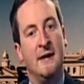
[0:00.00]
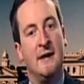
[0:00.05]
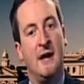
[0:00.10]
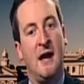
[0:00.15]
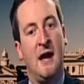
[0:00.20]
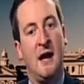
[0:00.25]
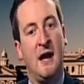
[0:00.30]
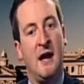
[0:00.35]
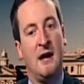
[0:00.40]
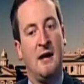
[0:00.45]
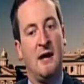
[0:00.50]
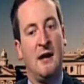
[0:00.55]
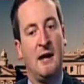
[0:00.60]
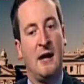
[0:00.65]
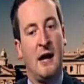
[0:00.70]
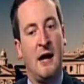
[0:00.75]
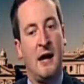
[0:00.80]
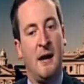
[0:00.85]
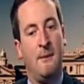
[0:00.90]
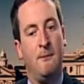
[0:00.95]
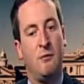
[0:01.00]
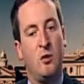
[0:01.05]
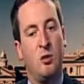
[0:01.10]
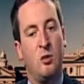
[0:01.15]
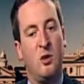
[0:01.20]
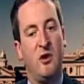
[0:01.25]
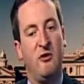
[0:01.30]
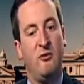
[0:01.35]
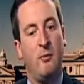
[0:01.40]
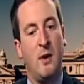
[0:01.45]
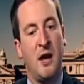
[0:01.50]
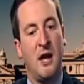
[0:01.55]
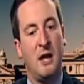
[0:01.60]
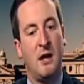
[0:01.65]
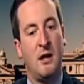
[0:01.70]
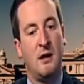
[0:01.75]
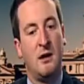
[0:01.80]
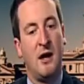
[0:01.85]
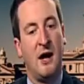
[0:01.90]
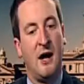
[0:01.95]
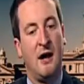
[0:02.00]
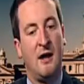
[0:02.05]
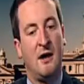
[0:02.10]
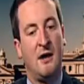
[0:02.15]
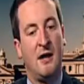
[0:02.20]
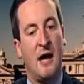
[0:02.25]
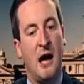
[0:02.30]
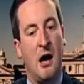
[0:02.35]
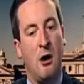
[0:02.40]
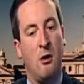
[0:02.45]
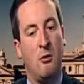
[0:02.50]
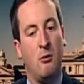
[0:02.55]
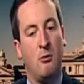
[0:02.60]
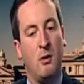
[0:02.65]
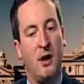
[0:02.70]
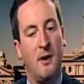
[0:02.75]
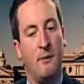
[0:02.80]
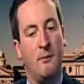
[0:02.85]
And we've been now